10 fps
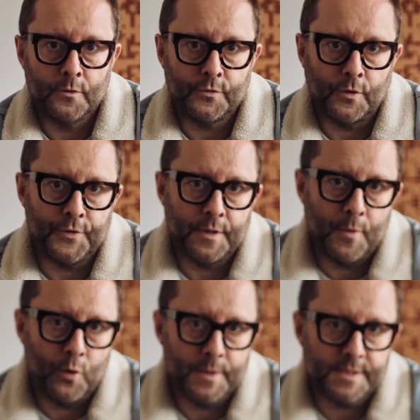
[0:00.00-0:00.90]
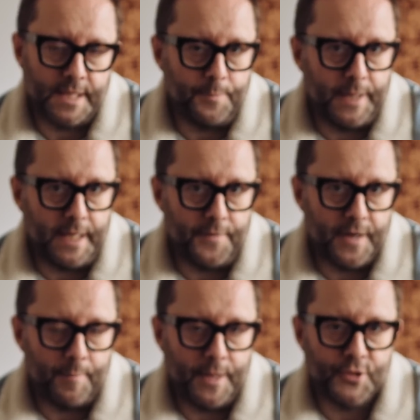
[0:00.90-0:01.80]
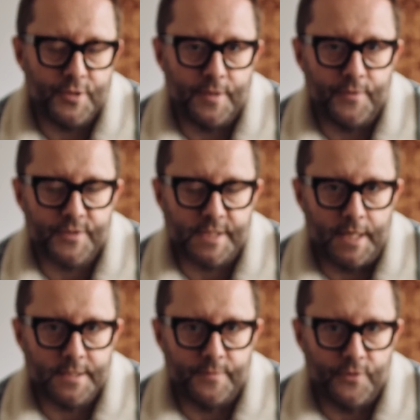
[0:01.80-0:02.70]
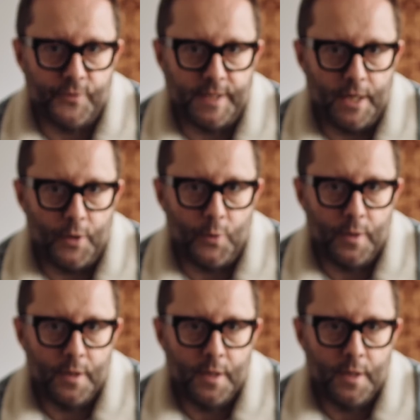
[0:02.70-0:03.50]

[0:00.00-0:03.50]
So for the Moments EP that I mentioned at the start of this video,